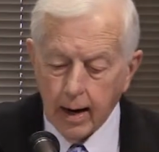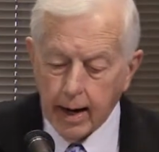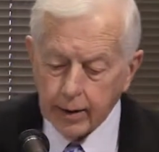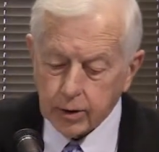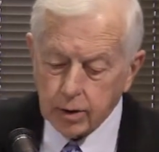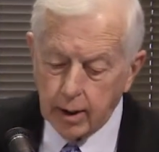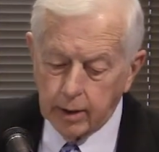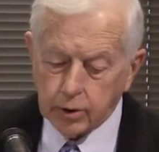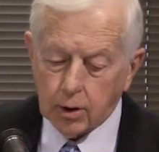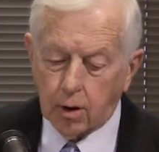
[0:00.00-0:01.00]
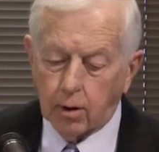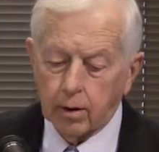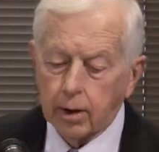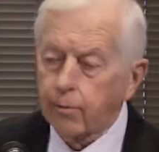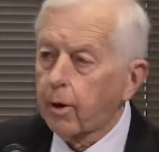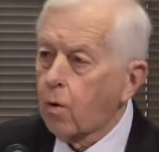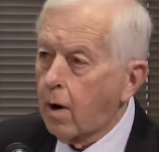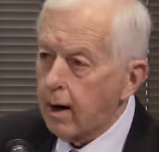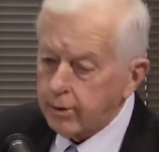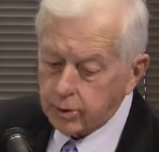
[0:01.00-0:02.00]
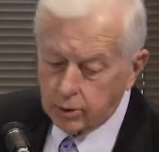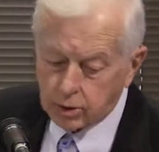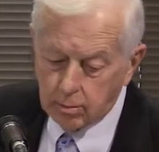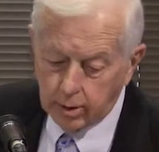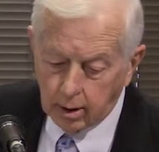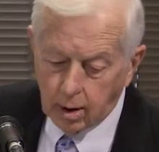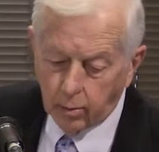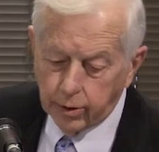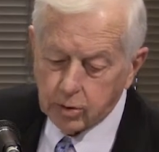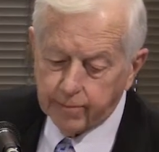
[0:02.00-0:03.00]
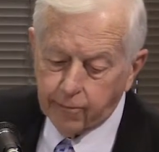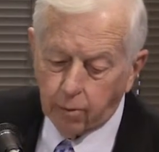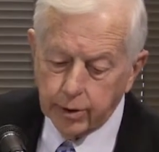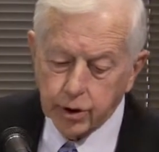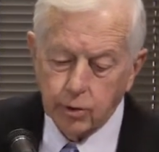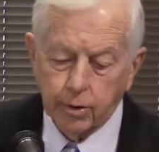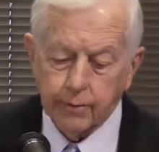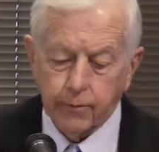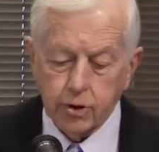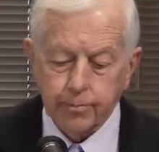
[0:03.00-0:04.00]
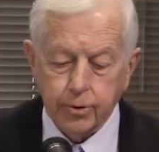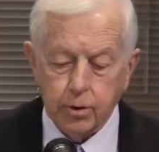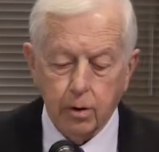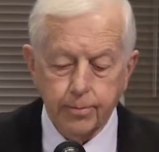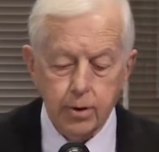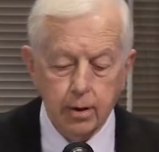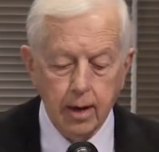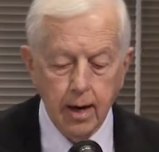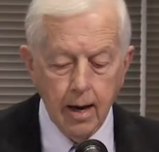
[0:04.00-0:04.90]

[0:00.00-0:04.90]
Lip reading: 8 states currently require system inquiries before issuing the first prescription,